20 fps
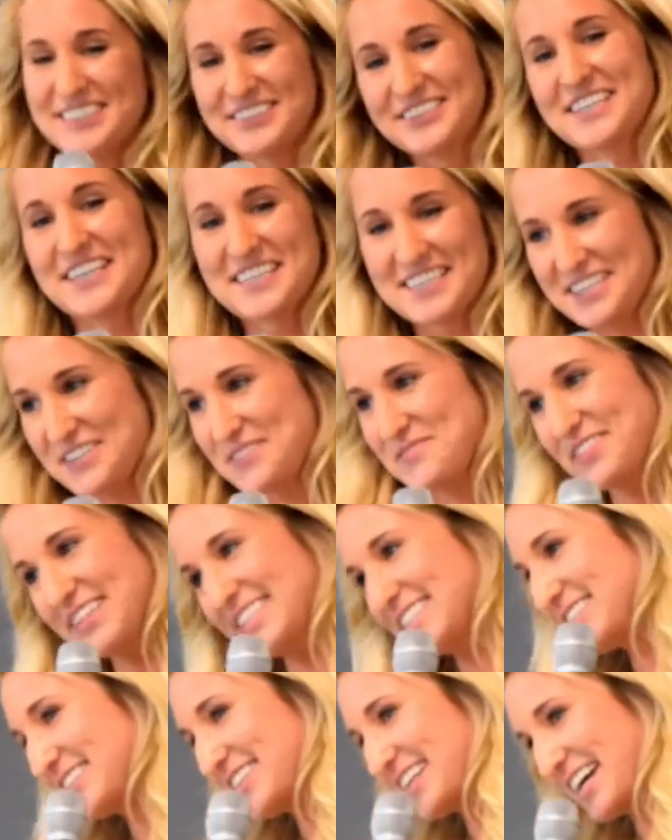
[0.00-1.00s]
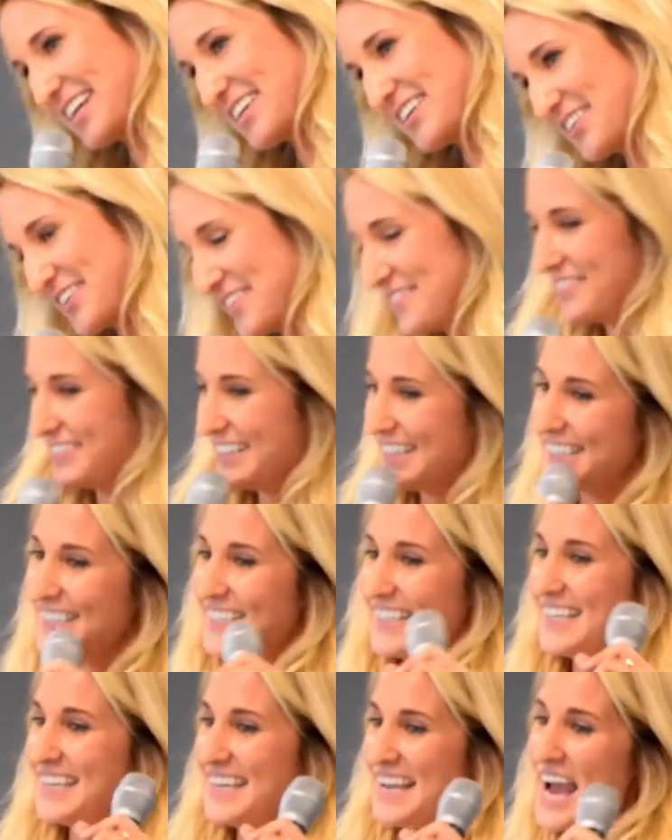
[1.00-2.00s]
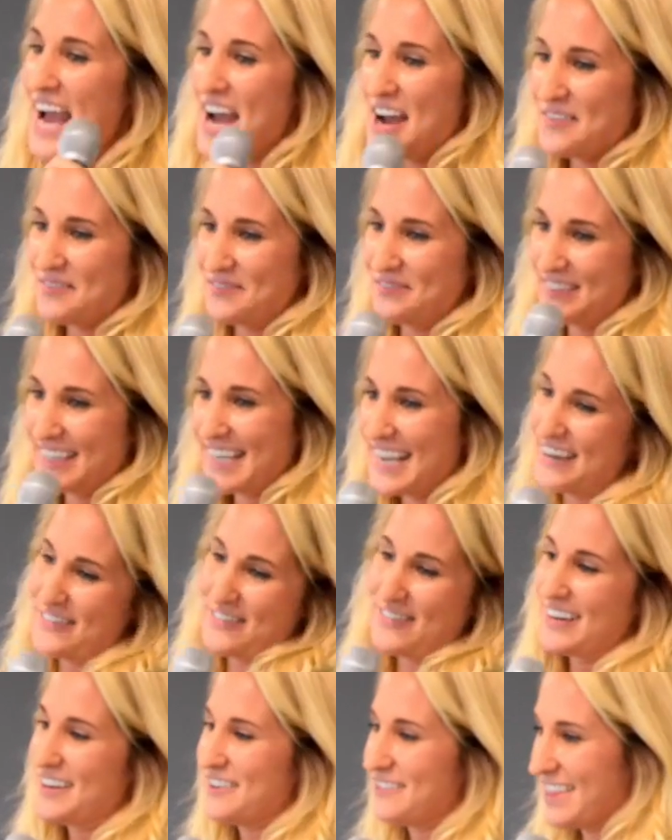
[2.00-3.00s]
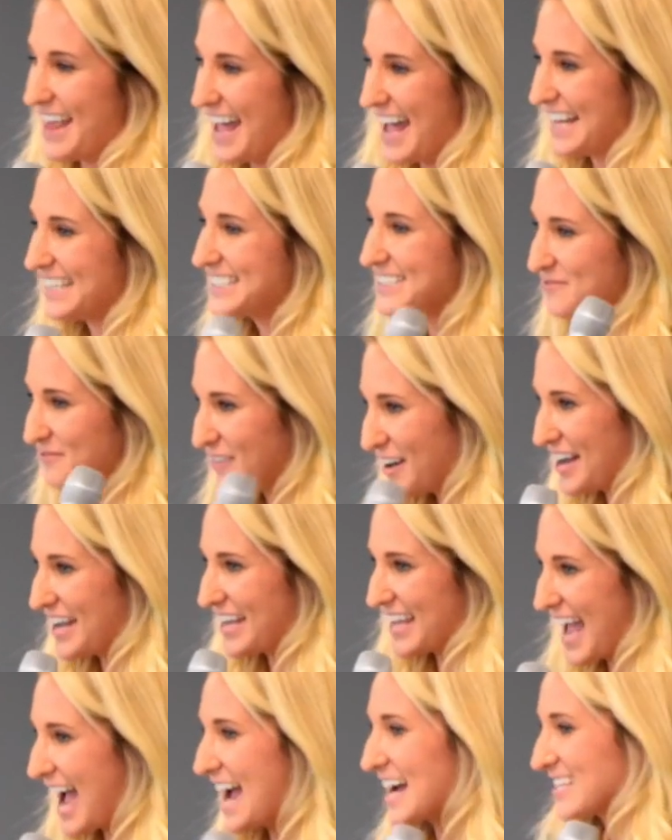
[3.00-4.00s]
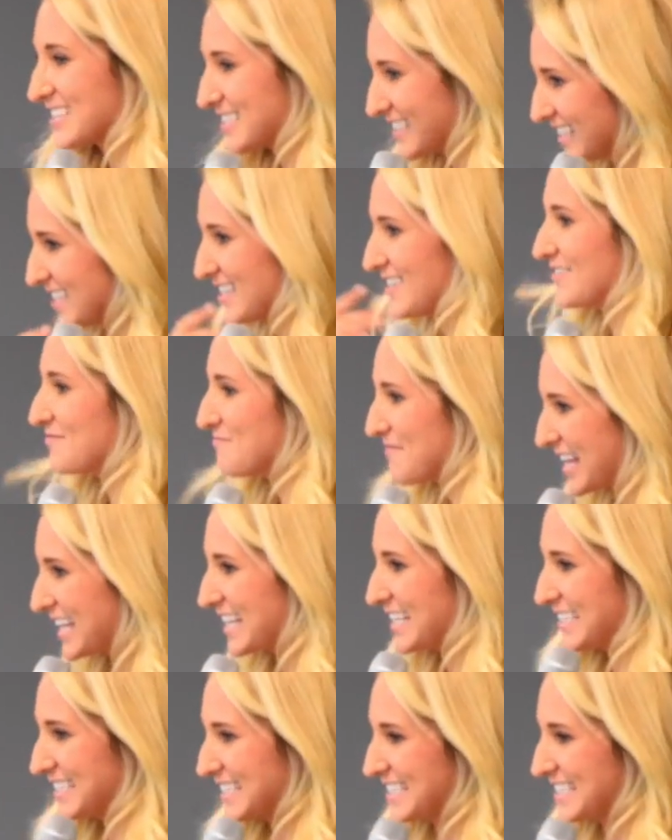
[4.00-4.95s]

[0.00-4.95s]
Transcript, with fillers: so the idea would be to that you completely um, get rid of that by actually making